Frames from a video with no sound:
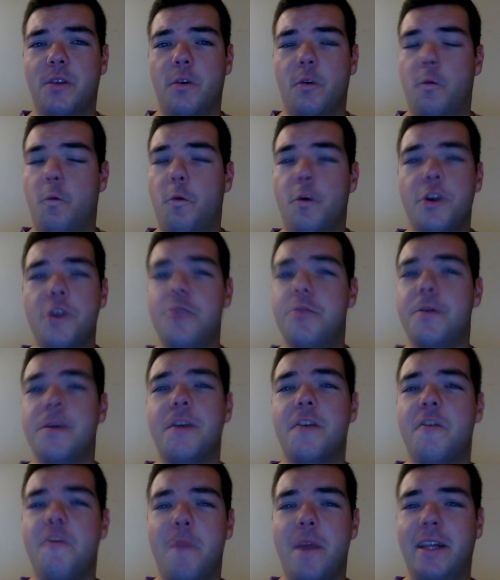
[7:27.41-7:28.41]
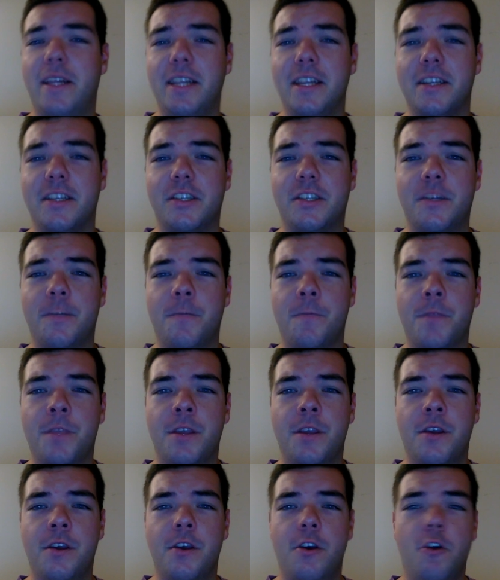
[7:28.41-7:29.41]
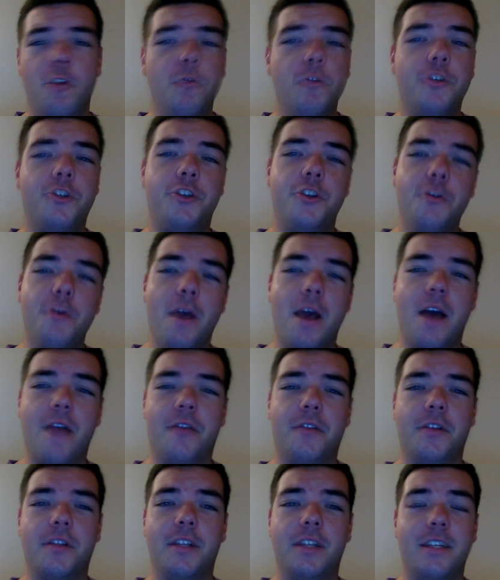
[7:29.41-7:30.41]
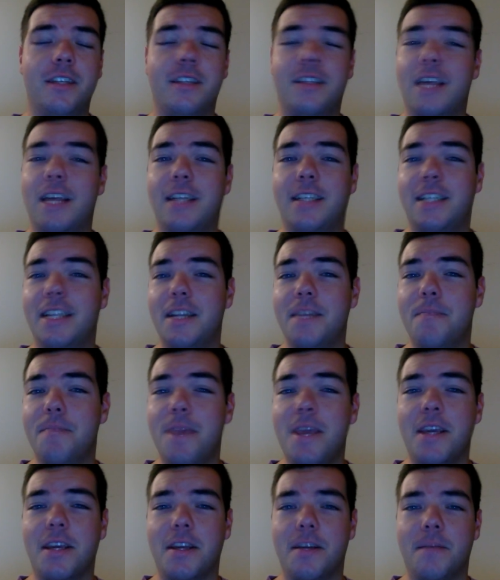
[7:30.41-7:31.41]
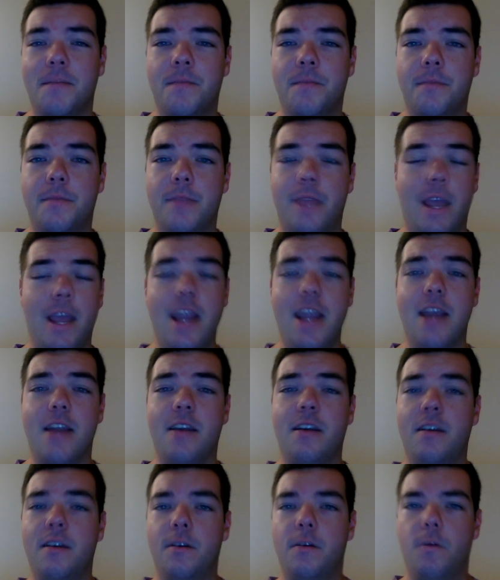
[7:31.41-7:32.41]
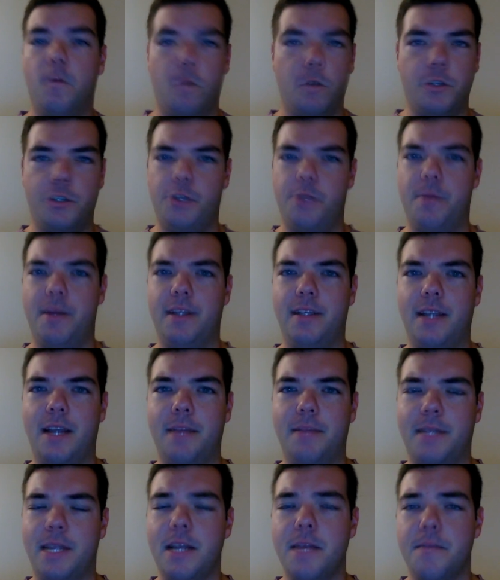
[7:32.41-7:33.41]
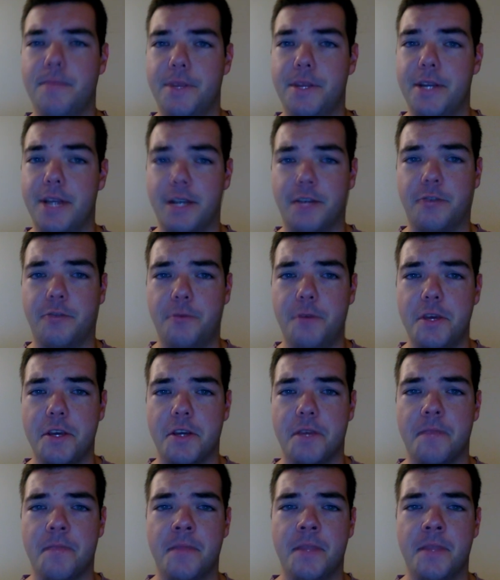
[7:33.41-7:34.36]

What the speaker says: What do you think of my list? Who would you have on the list that didn't make it? And what should my top 10 be next week?